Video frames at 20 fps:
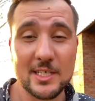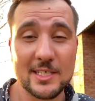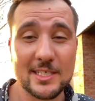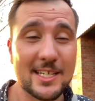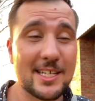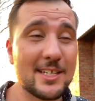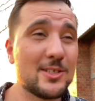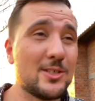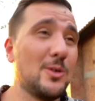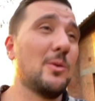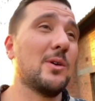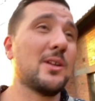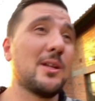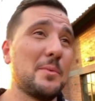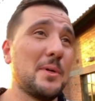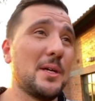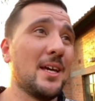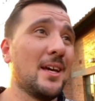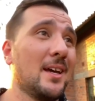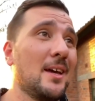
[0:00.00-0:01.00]
Kids who want to
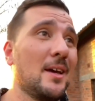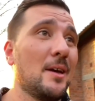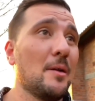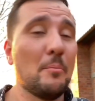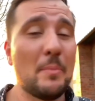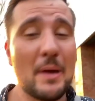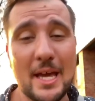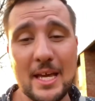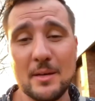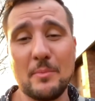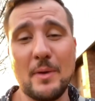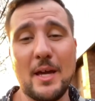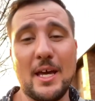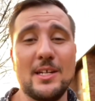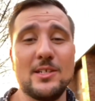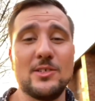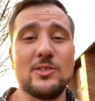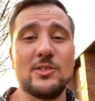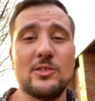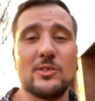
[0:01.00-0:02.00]
be bank
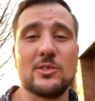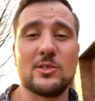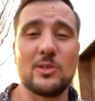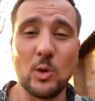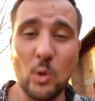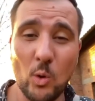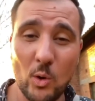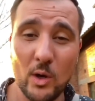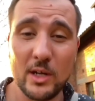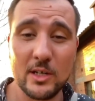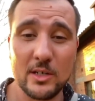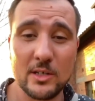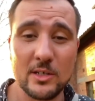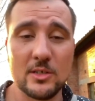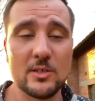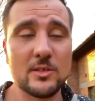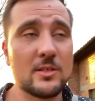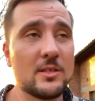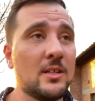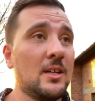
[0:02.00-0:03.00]
managers,
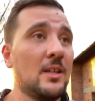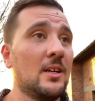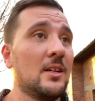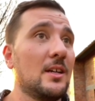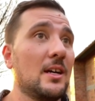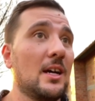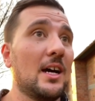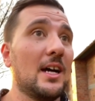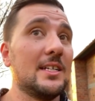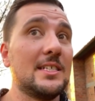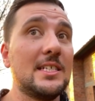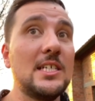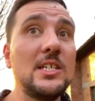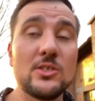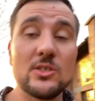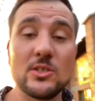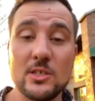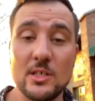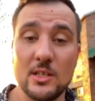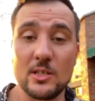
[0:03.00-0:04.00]
lawyers,
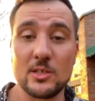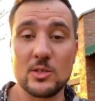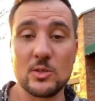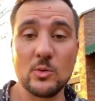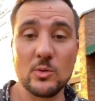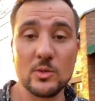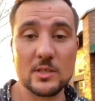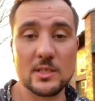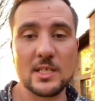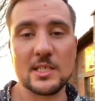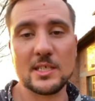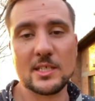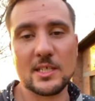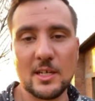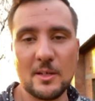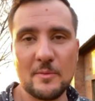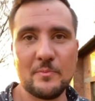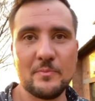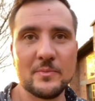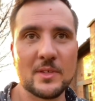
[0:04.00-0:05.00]
teachers in the school
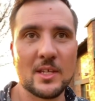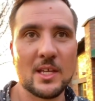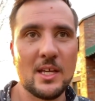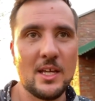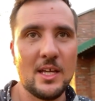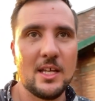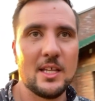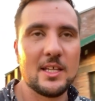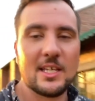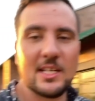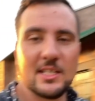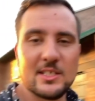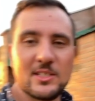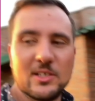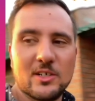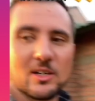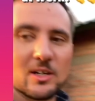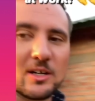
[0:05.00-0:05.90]
system. Kids here are